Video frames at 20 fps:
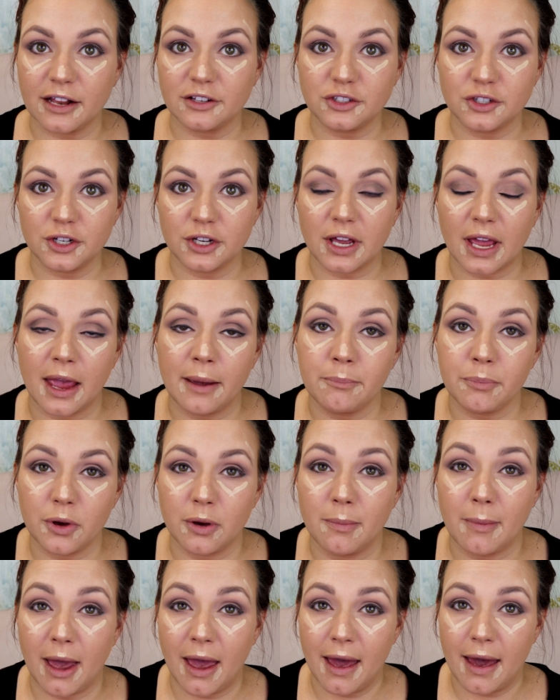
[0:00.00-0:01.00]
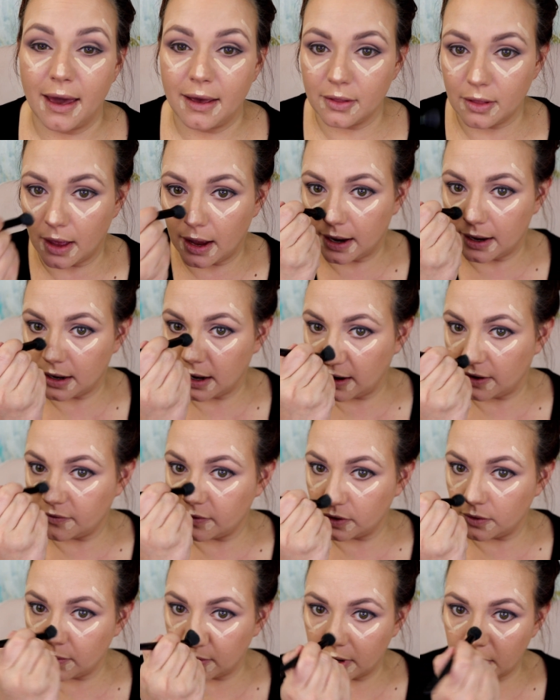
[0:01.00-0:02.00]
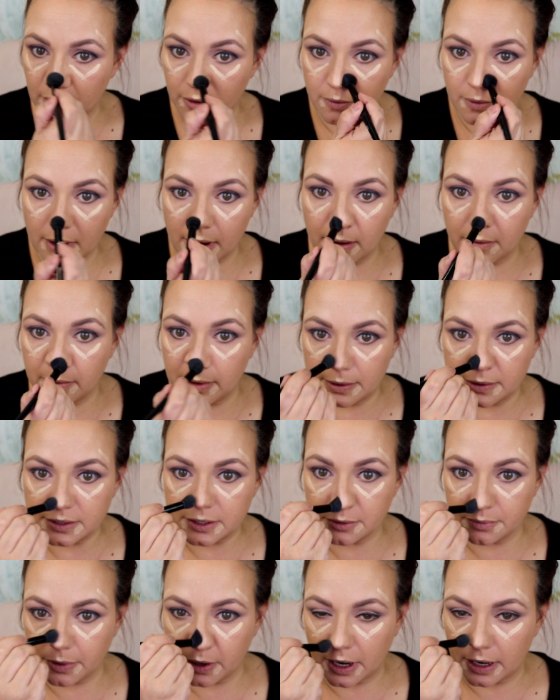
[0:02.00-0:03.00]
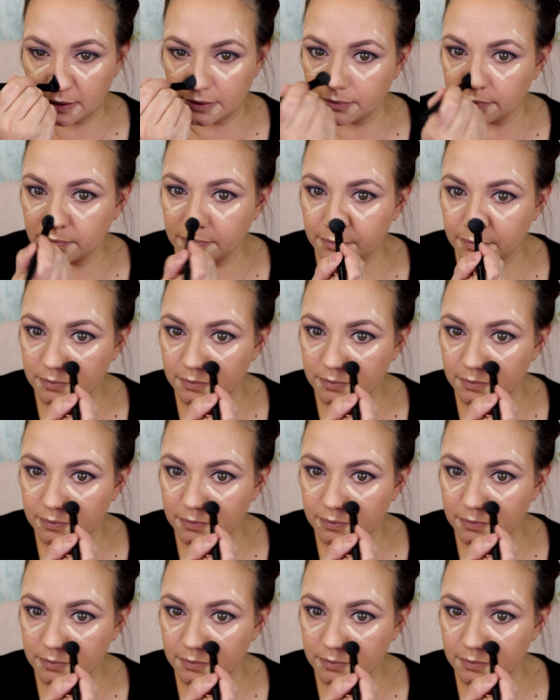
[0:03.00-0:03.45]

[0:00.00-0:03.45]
I took and put my highlight everywhere where I want to brighten.